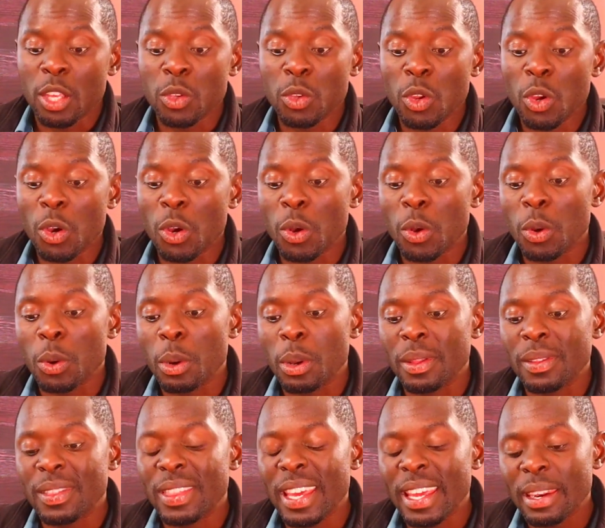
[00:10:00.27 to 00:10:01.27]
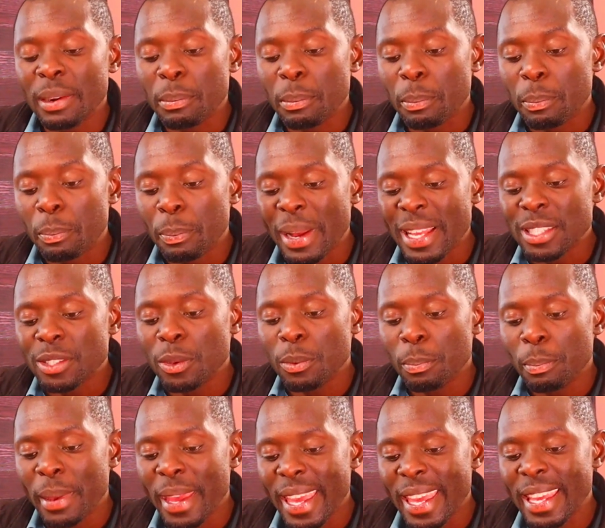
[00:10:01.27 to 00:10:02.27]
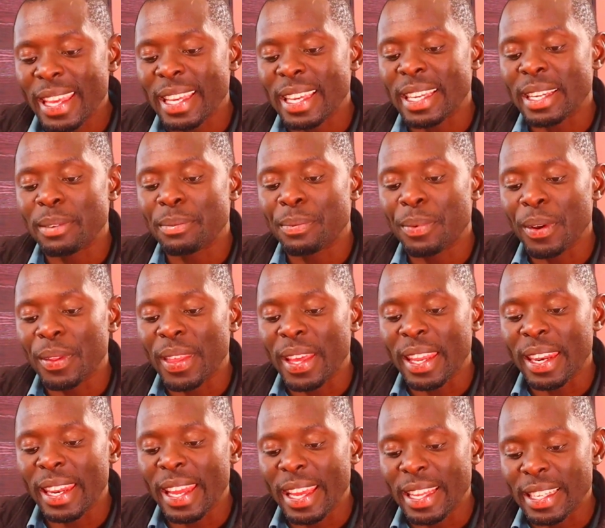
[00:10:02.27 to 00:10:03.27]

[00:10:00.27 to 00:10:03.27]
you know, the person paying for the